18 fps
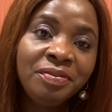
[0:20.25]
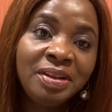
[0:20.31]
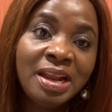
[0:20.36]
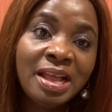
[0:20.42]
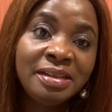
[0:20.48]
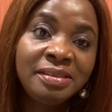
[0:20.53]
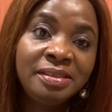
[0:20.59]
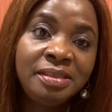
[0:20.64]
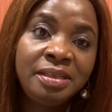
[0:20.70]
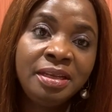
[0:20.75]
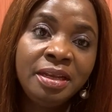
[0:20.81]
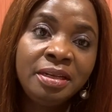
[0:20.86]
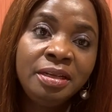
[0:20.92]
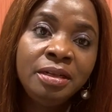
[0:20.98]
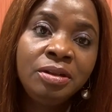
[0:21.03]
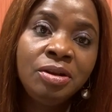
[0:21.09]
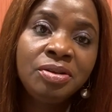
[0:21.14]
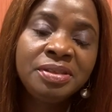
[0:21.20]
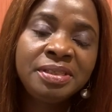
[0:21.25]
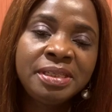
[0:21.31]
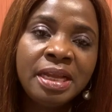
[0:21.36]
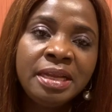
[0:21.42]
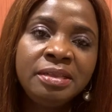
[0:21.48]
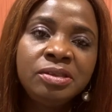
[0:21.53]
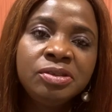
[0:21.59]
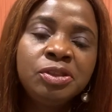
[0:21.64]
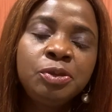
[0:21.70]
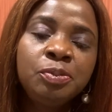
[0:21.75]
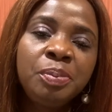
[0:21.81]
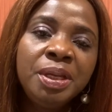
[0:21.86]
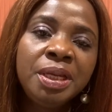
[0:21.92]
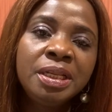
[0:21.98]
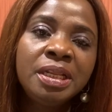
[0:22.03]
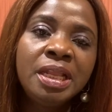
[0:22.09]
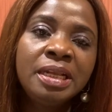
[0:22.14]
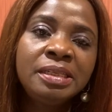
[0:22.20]
last year, the Lord started to
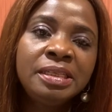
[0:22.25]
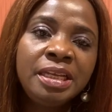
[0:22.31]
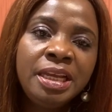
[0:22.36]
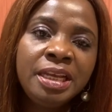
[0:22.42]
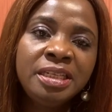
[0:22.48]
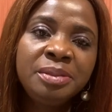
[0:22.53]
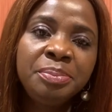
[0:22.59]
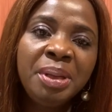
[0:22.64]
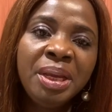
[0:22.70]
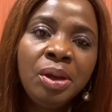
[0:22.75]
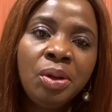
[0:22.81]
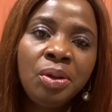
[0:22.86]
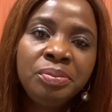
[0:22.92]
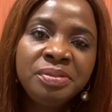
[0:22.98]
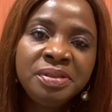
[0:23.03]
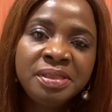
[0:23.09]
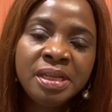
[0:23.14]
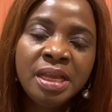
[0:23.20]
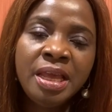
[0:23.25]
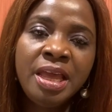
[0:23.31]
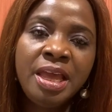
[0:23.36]
speak that it becomes